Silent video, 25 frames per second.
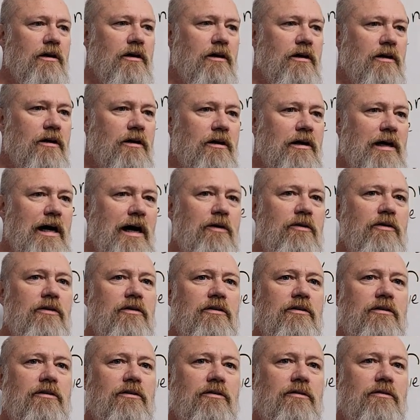uh, how
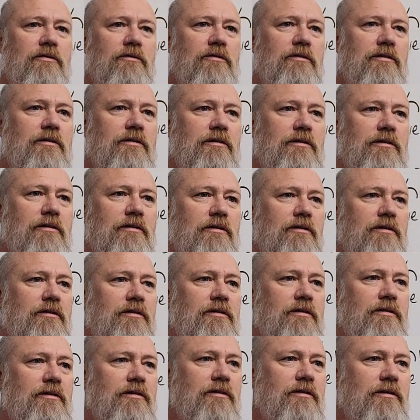to
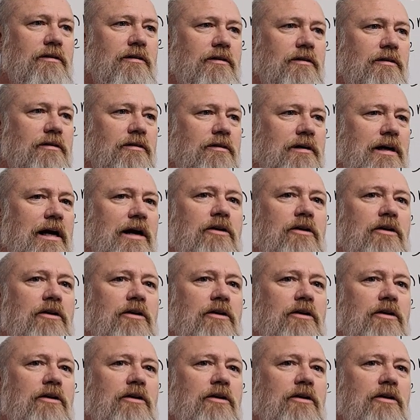uh,